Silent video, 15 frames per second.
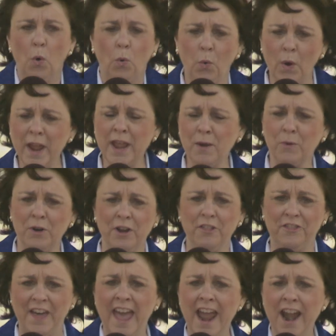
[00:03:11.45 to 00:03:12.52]
We were
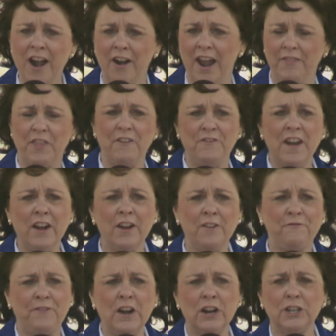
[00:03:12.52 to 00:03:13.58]
there at the very
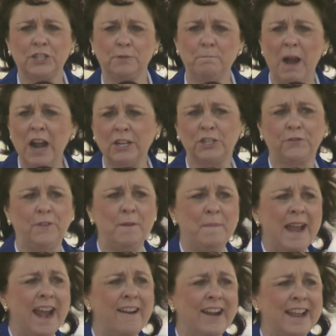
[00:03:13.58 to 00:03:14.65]
first March for
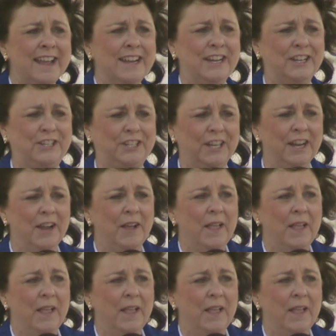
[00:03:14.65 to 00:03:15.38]
Marriage.